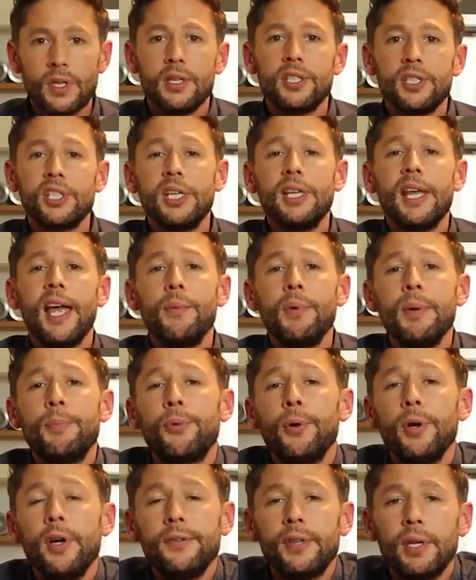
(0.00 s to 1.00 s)
See there, we
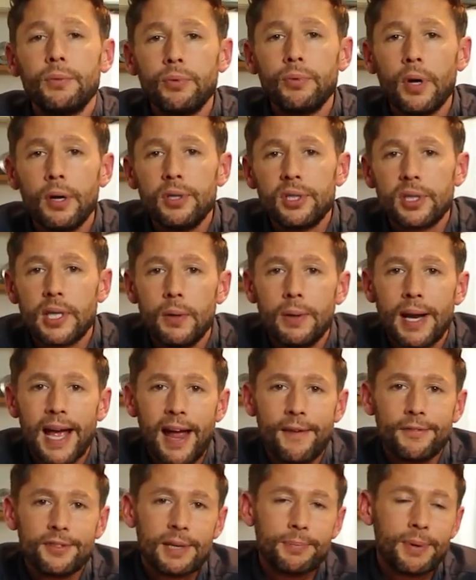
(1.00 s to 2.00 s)
proved that roasts don't
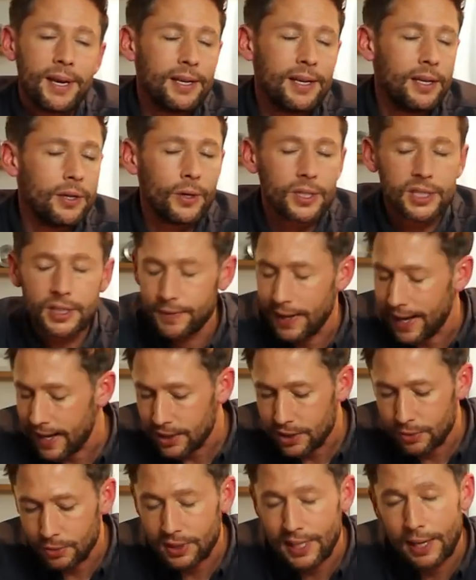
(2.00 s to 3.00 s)
have to be lots of
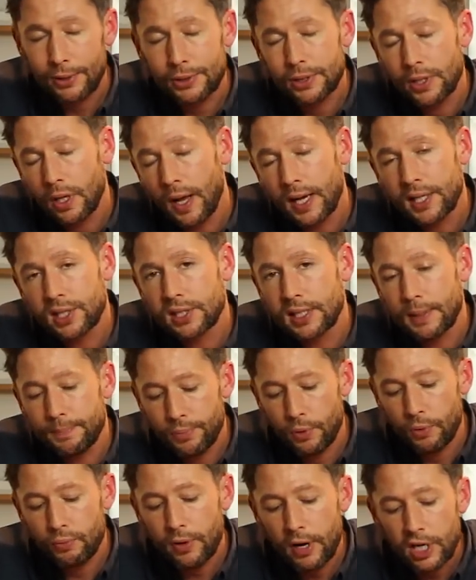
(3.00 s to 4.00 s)
hassles. That was nice,
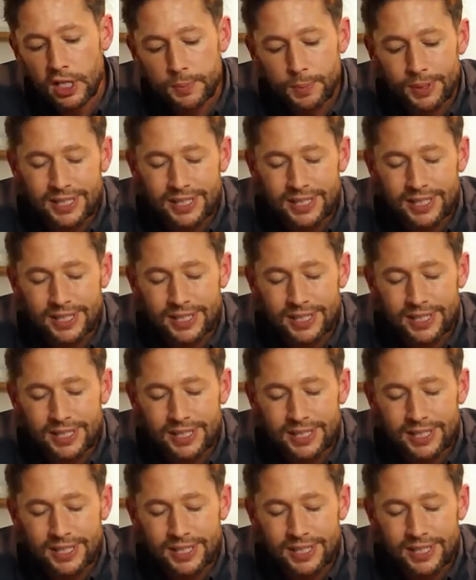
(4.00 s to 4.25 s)
simple roast